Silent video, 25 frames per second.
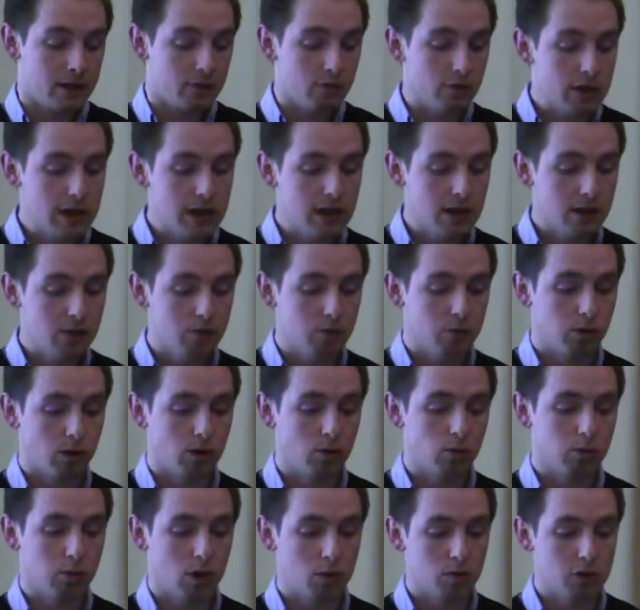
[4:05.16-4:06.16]
Really,
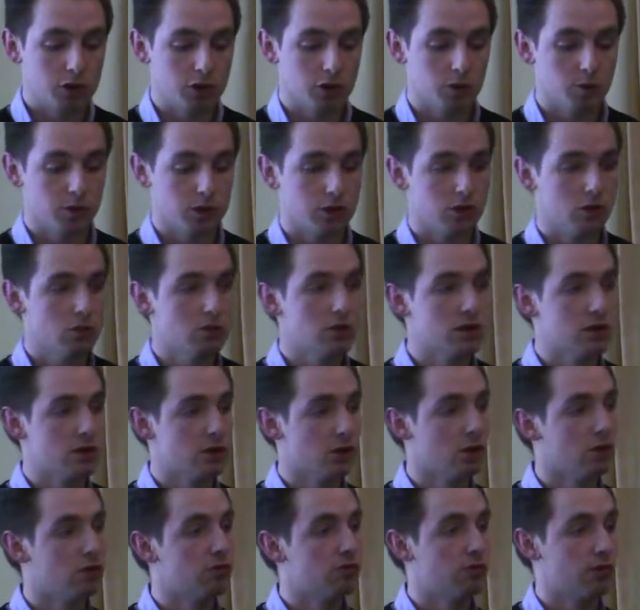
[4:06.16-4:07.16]
what we should be doing is
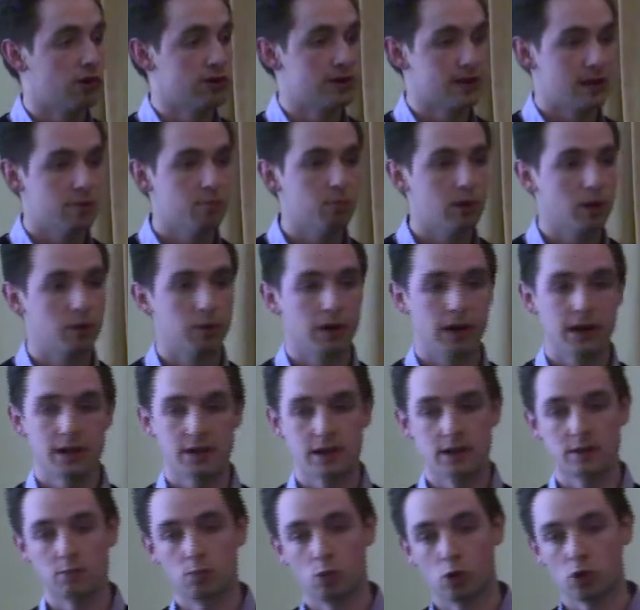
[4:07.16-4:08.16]
looking for assembly
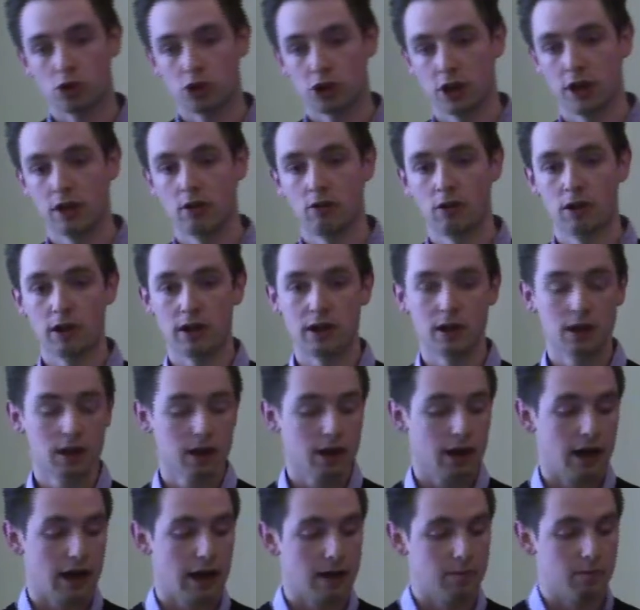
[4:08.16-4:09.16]
places more generally,
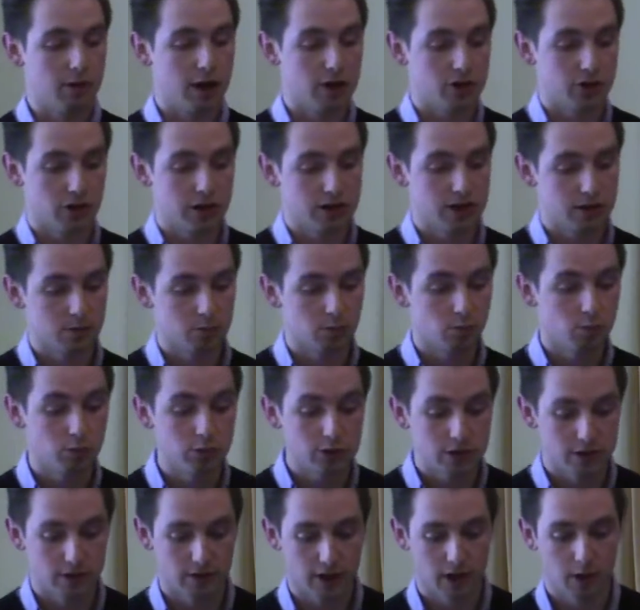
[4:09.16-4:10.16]
and trying to
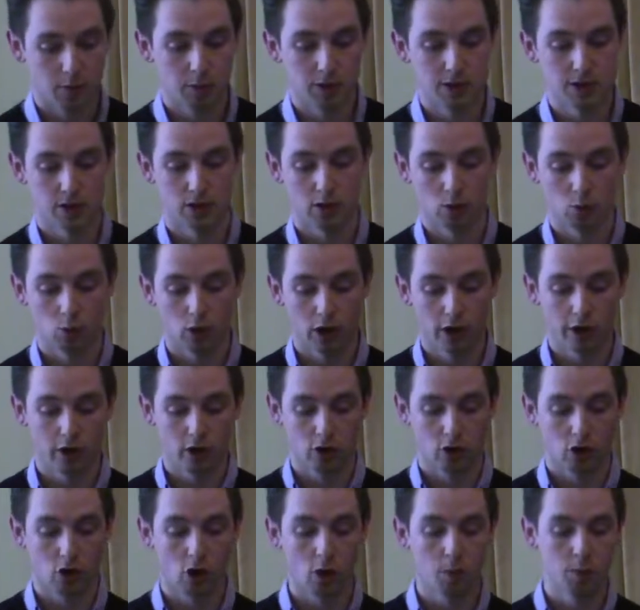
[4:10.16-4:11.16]
develop a sort of
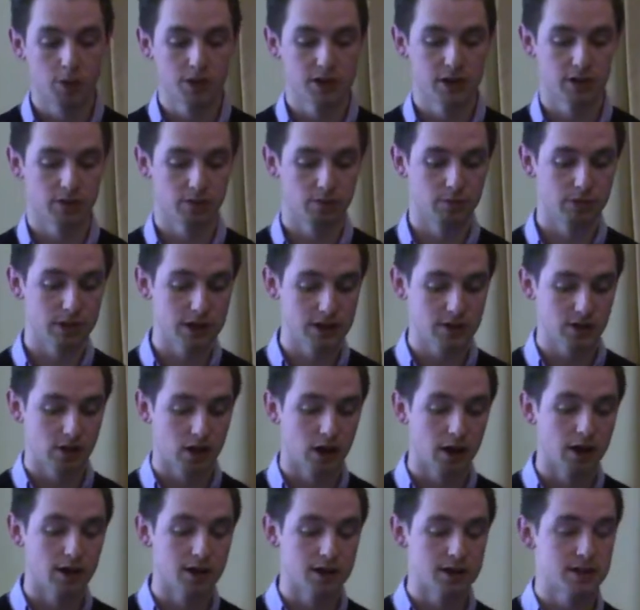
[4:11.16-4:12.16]
wider corpus of them. These are
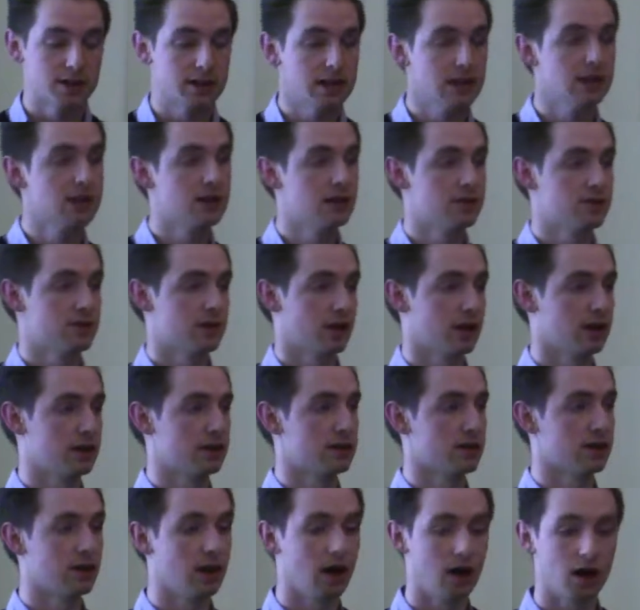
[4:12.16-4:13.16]
kind of distinctive
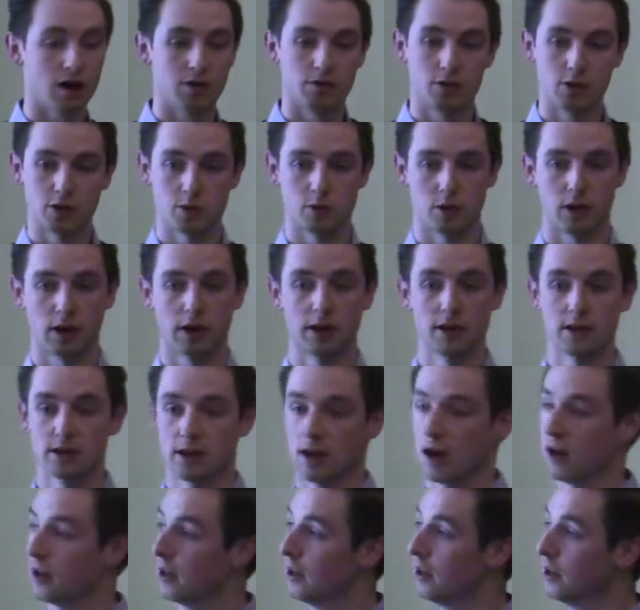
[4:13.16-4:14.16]
sites, and Oliver's work in
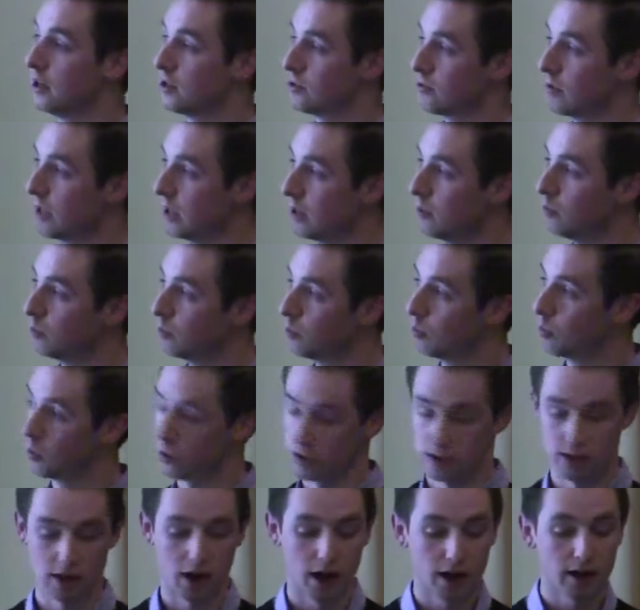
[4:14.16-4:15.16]
Scotland has really
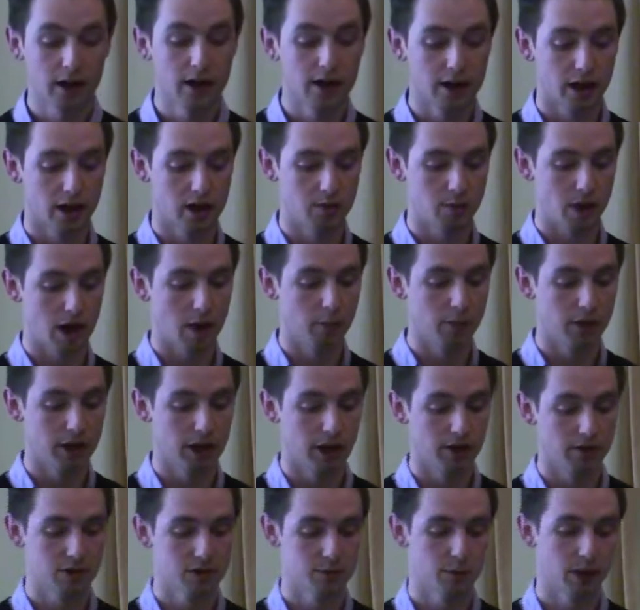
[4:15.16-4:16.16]
put Scotland on the map in
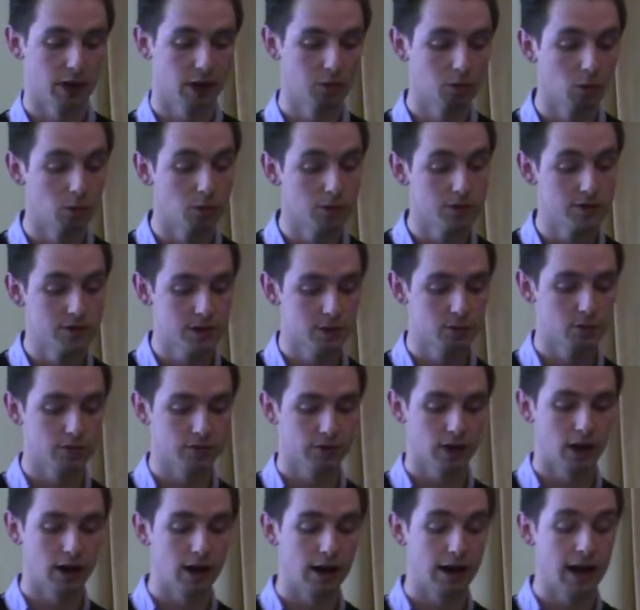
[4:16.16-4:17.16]
that respect, but
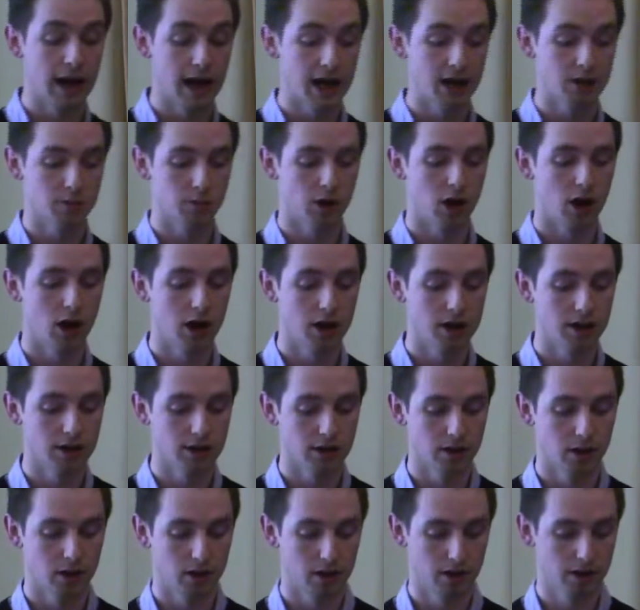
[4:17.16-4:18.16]
we've kind of lagged behind
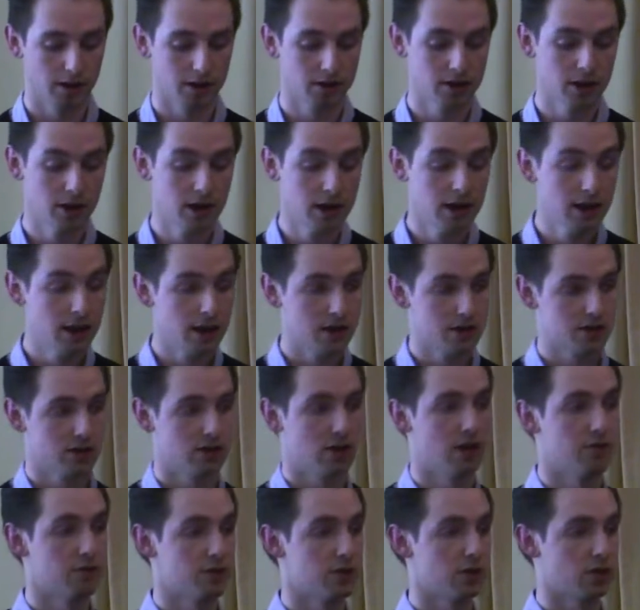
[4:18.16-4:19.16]
in Ireland
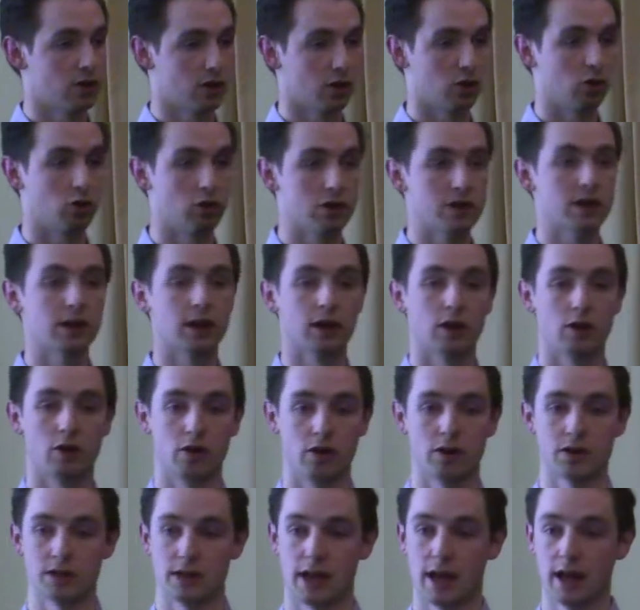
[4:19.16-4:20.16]
to have a sort of critical
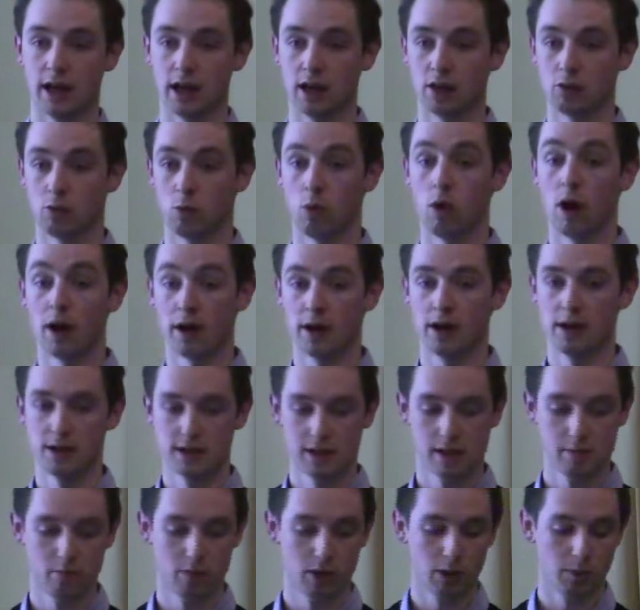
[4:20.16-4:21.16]
understanding of what an
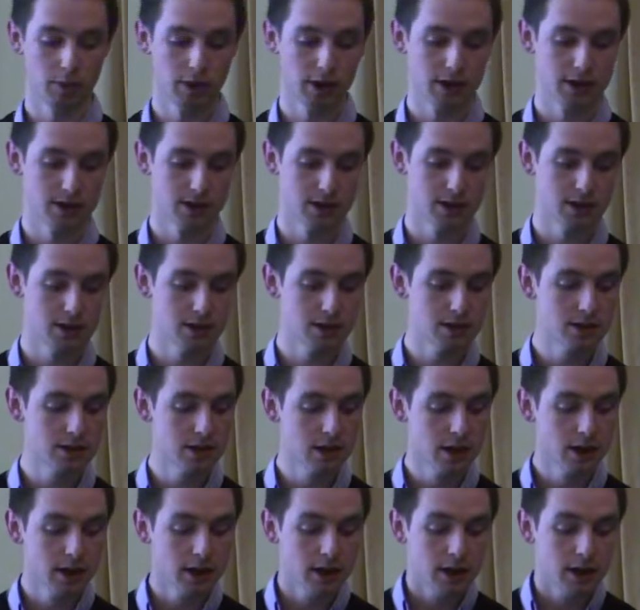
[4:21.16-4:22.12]
assembly place is.